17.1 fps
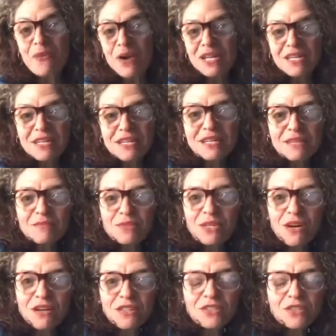wanted to come
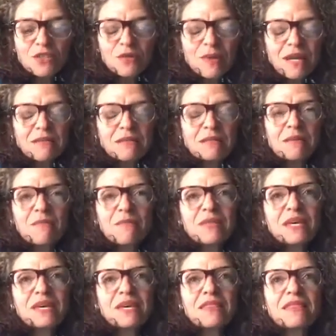talk to you about
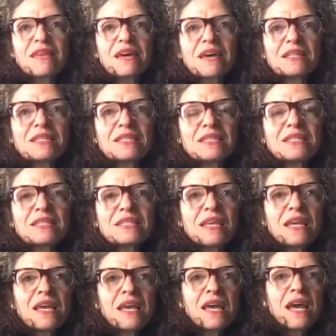something that's
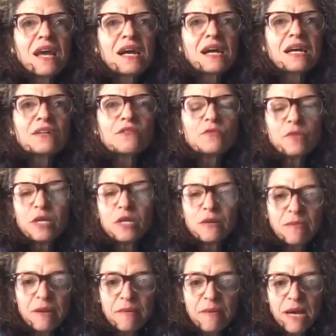kind of been
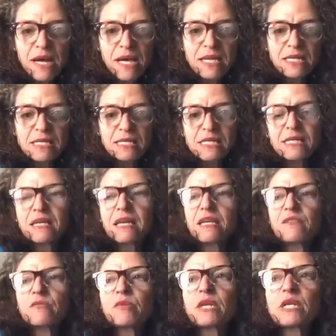on my mind
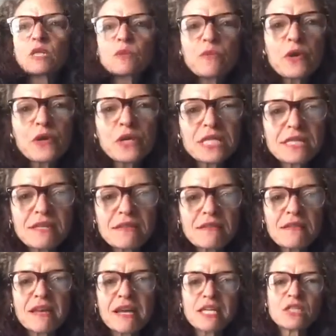that I've been experiencing
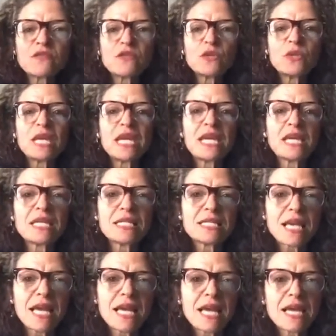the last few
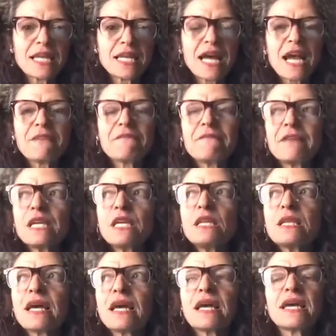days. And I feel
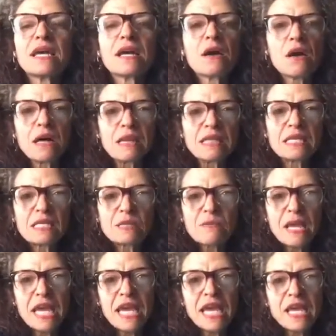like on this
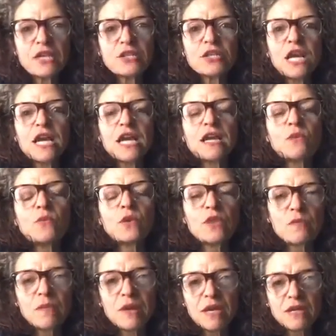page and
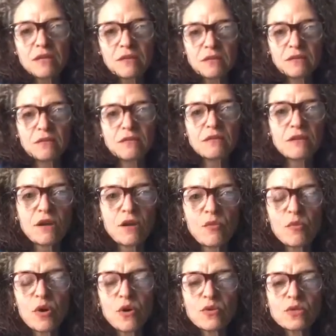with my, you know,
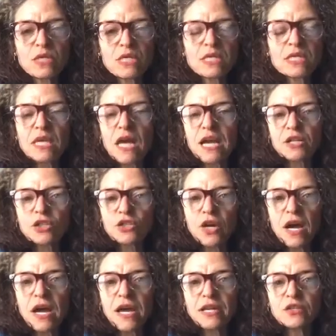posts, I
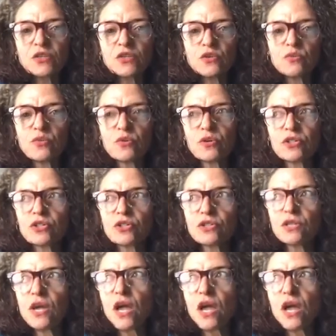try to